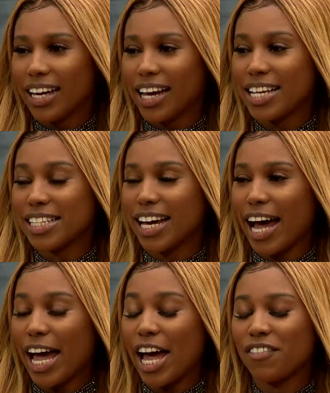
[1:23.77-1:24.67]
Because
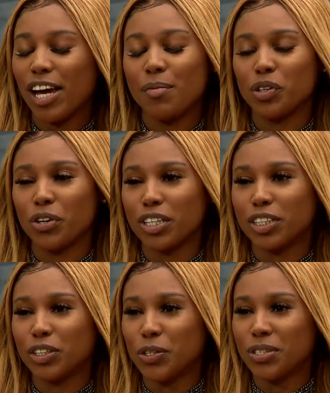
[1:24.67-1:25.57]
I have came
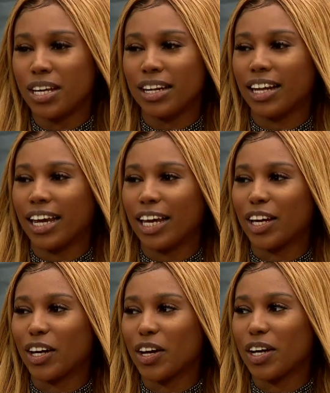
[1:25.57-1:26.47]
across dudes that, like,
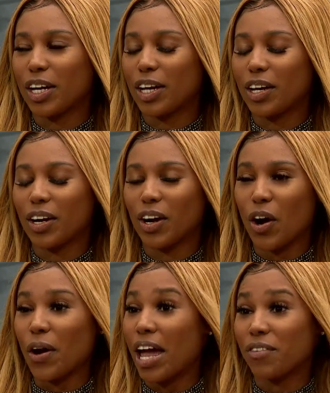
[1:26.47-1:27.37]

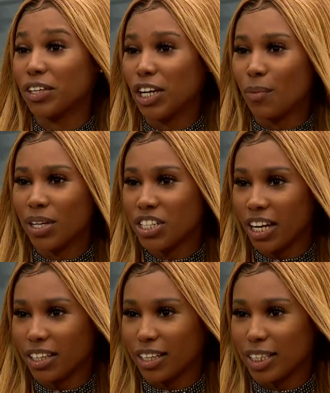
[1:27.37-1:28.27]
are everything on my
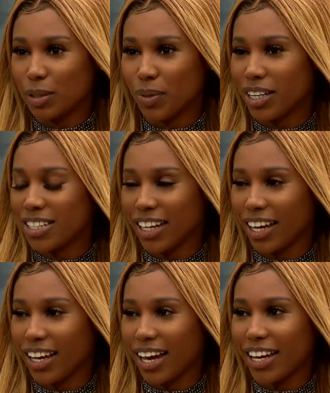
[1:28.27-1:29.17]
checklist, but it's
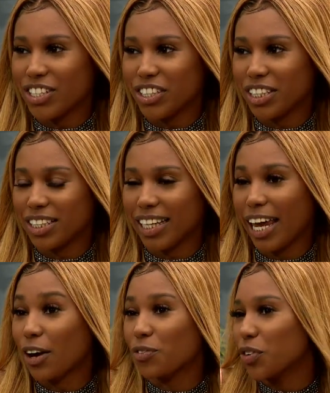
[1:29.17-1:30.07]
like I just
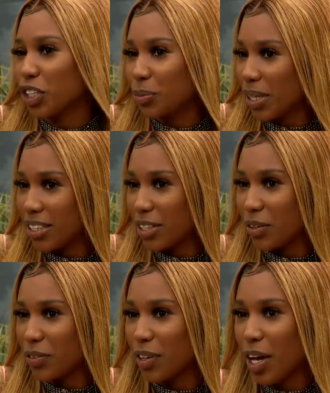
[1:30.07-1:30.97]
can't force myself.